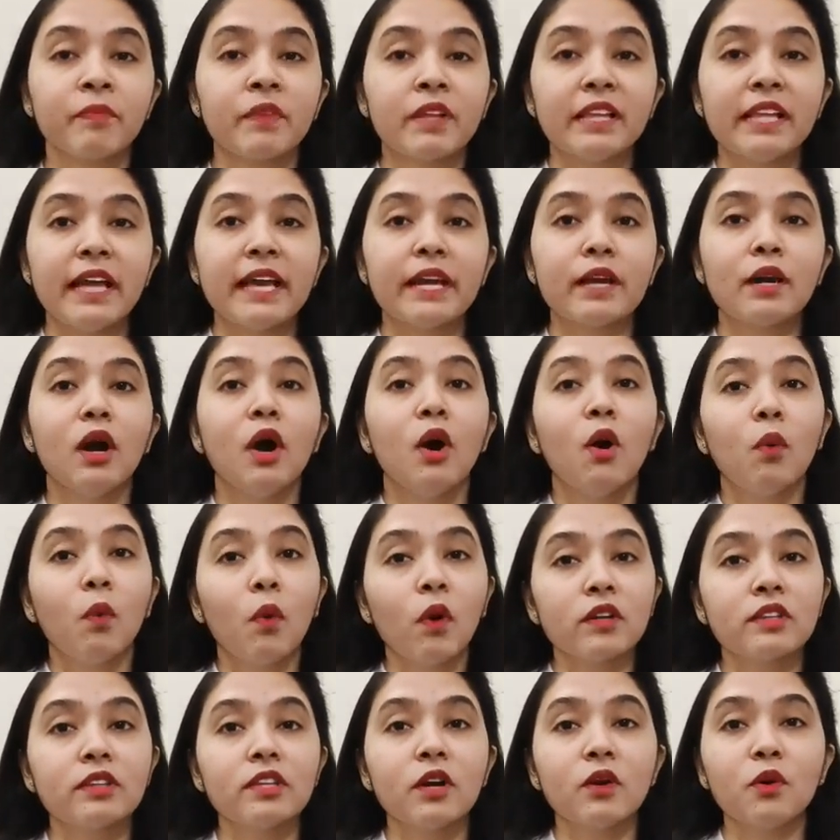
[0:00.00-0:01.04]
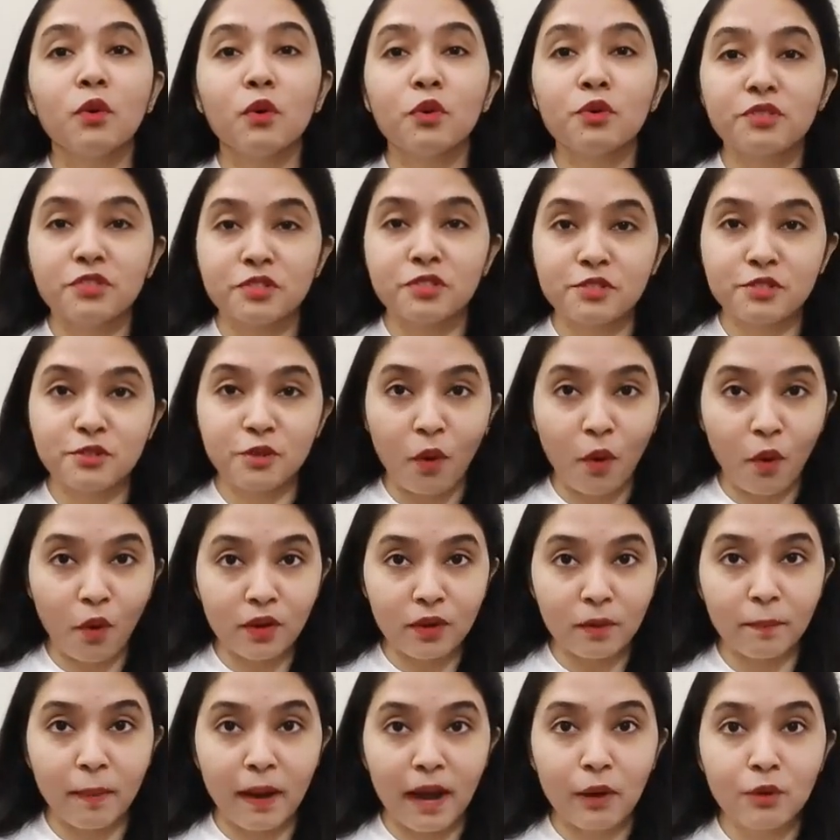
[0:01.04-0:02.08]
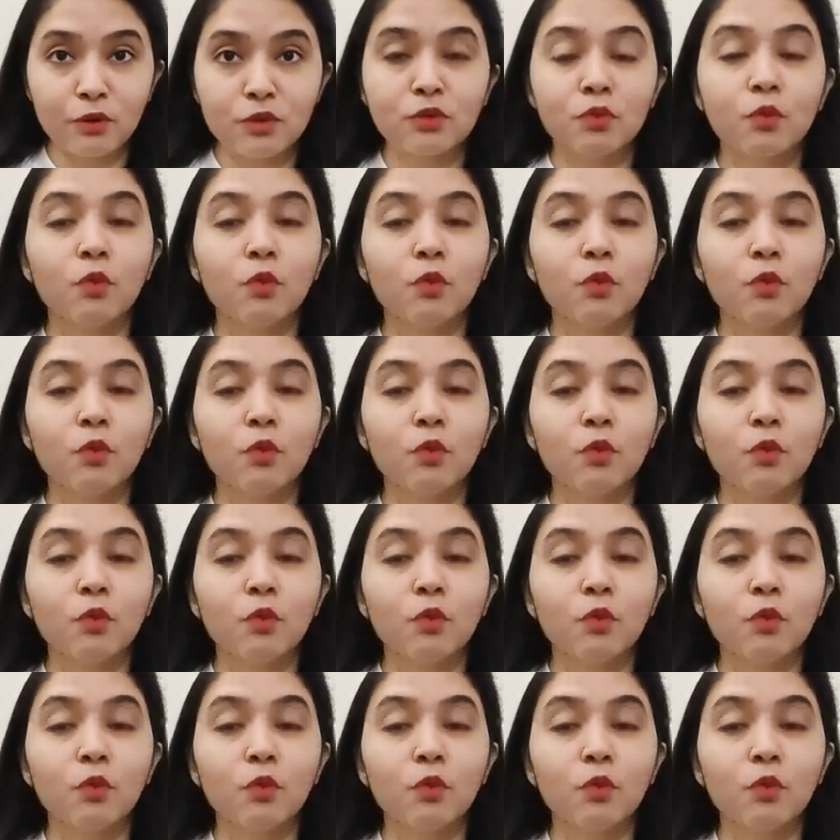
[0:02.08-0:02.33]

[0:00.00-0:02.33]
like what the course is all about,